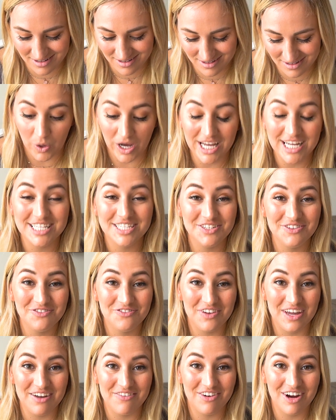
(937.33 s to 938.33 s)
What is your
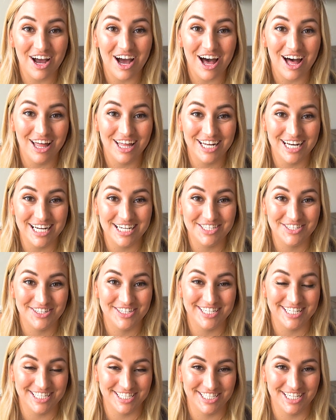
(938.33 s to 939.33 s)
favorite holiday
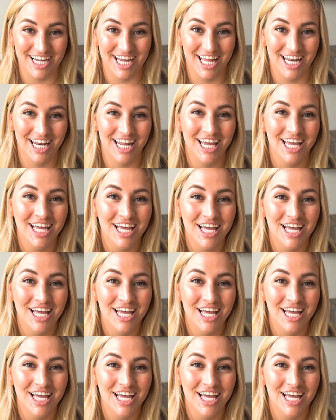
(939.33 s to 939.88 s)
tradition?